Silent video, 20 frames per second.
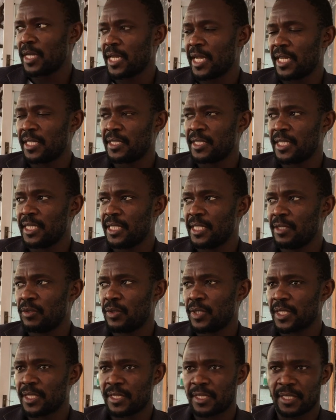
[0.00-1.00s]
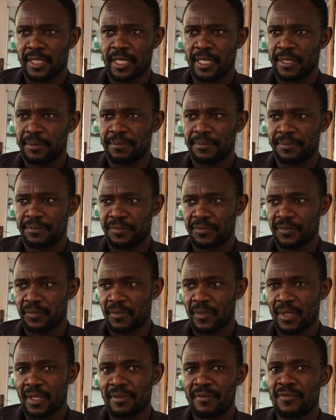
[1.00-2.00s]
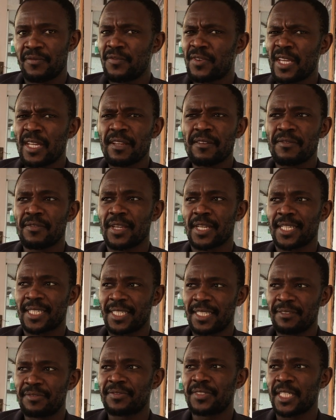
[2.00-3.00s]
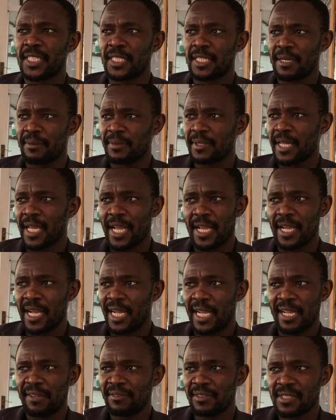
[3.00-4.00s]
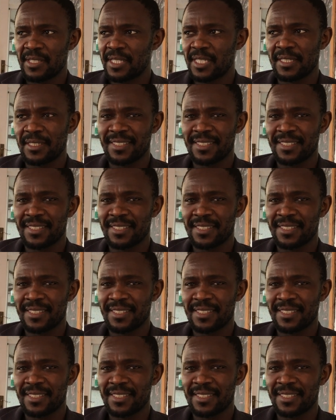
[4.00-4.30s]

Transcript: and he was um, very very gifted I mean I, I haven't seen